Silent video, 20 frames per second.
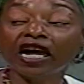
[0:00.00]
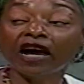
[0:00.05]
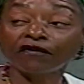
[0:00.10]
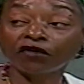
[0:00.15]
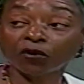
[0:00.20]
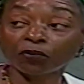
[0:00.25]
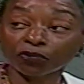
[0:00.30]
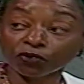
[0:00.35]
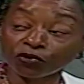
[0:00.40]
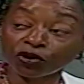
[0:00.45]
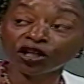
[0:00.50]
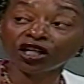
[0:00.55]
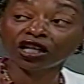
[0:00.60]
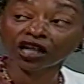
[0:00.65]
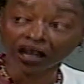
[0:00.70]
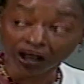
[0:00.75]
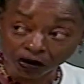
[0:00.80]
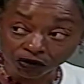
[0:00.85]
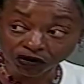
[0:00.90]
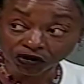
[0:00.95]
have to print it
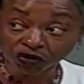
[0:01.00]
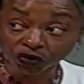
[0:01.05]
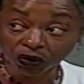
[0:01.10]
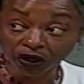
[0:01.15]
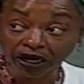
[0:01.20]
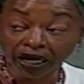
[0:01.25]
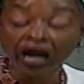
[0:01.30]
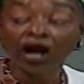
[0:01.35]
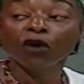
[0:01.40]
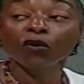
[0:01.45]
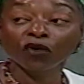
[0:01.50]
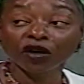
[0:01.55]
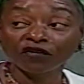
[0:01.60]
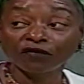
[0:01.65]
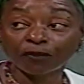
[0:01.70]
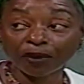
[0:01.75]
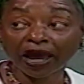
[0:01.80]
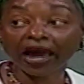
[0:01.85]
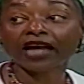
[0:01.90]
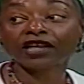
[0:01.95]
elsewhere,
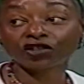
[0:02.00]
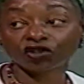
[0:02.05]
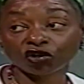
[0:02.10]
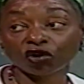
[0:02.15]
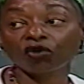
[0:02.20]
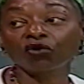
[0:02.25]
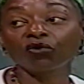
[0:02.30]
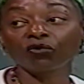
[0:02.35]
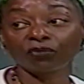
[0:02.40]
we've passed hope.